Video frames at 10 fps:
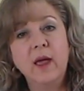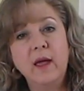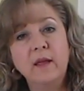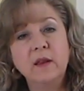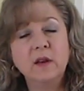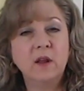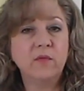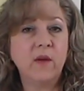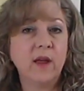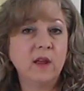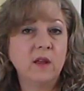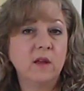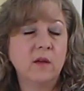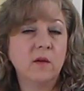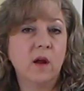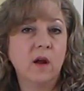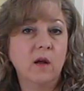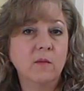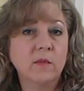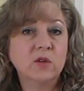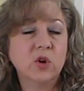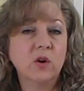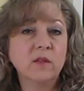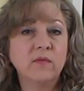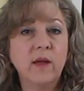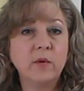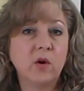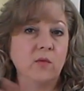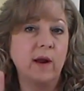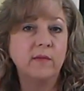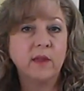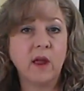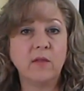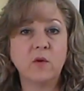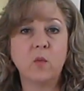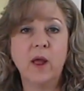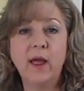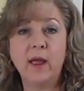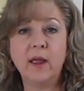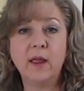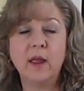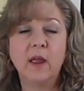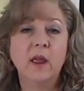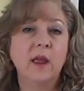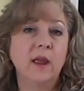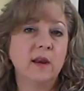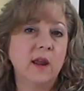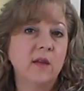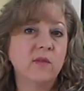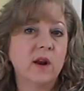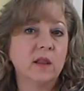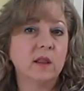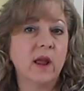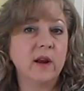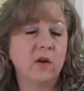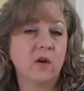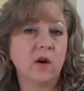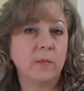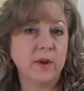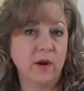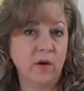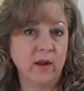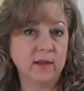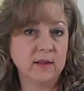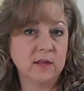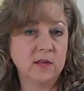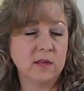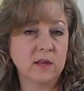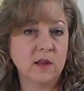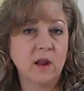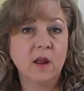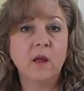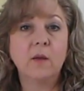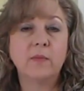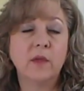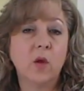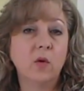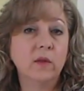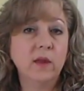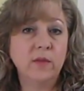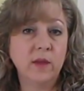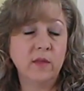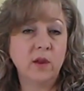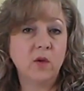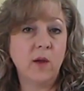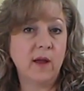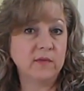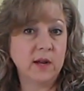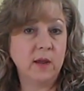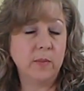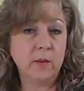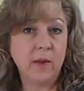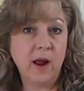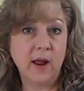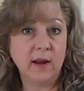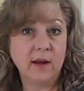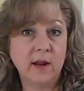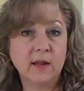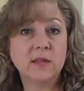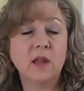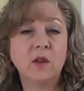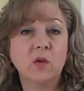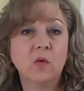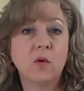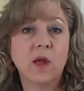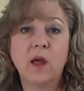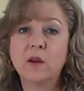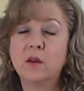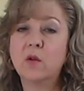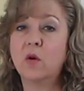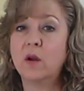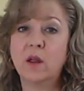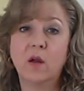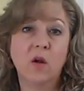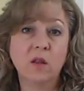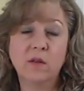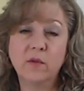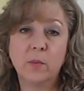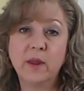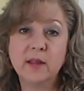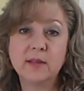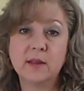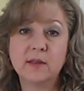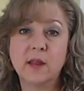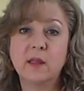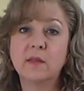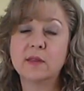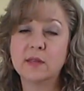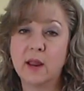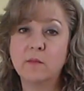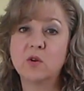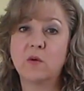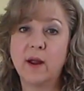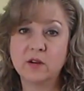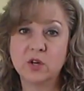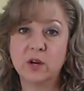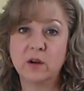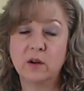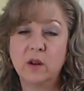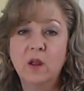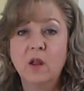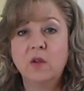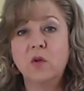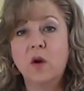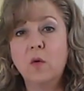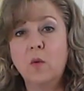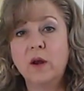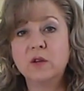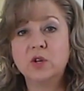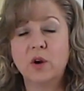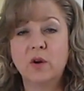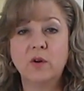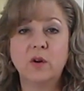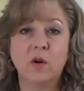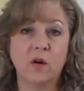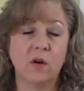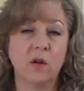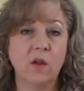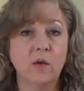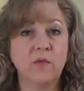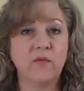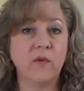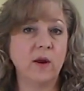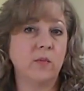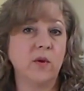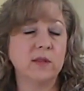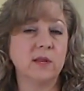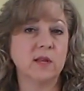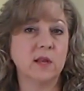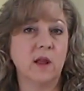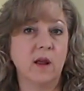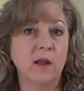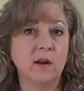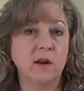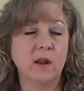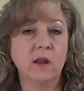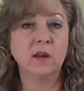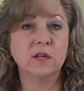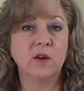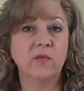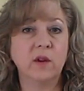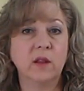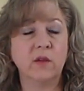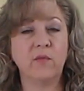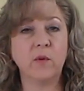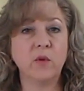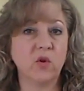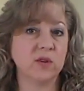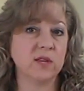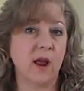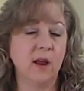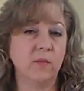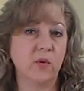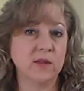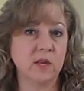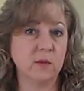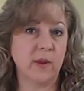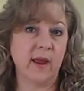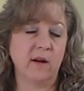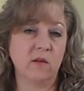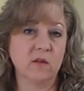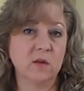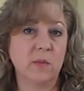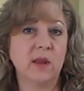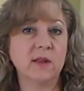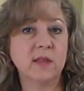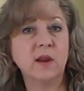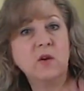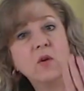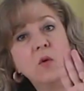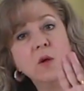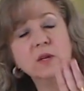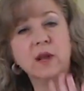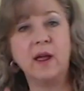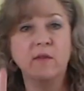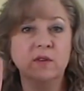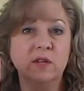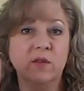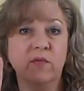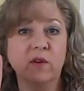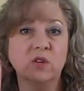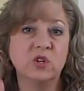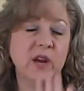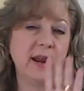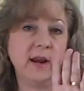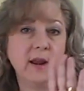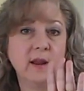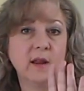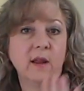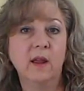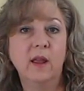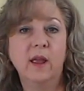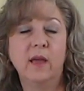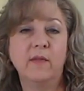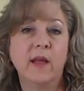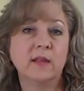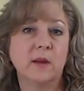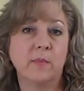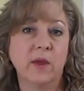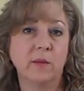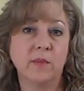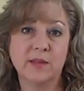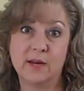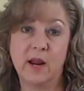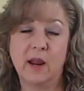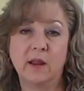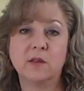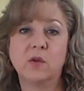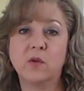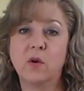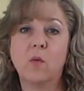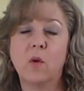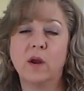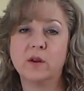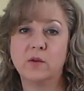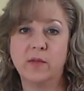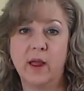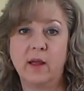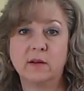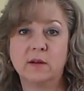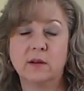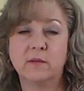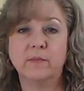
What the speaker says: and if I turned the fabric around the other way, it gave it a lighter appearance. The only thing that you have to keep in mind is that you cut all of your pieces in the same direction. You don't want to turn your front princess line differently from your side princess panels, because then you're going to have different shading, and that's a big mistake, so you don't want to do that.